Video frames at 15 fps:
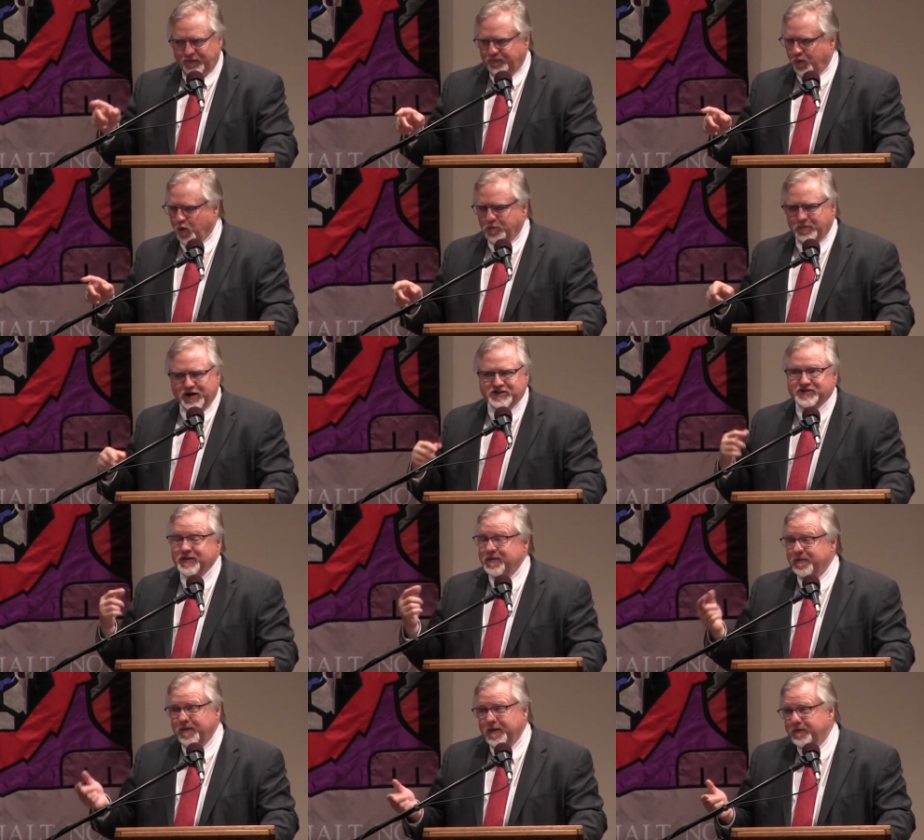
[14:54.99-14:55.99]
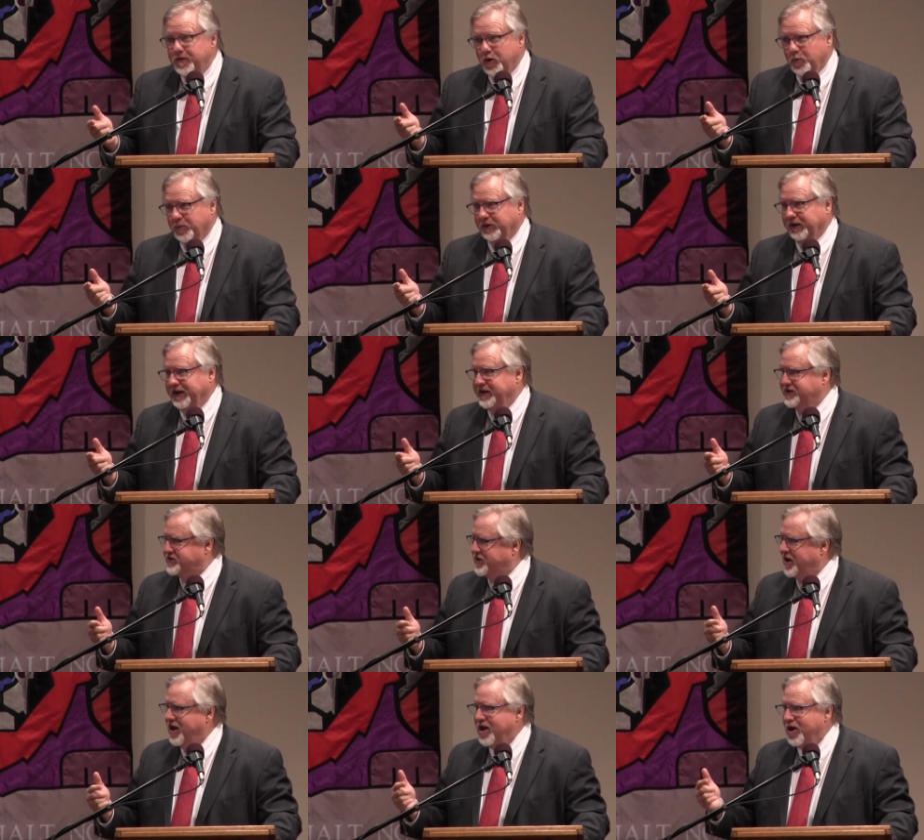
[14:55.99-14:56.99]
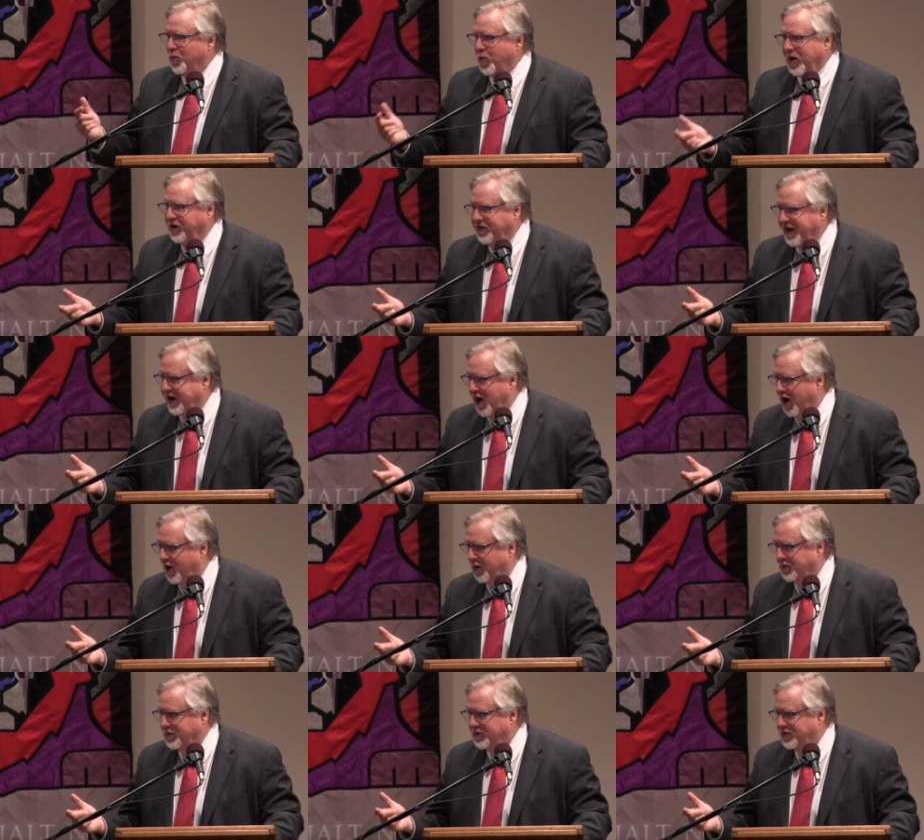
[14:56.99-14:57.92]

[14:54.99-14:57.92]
four months, and then they're released. Where do they go?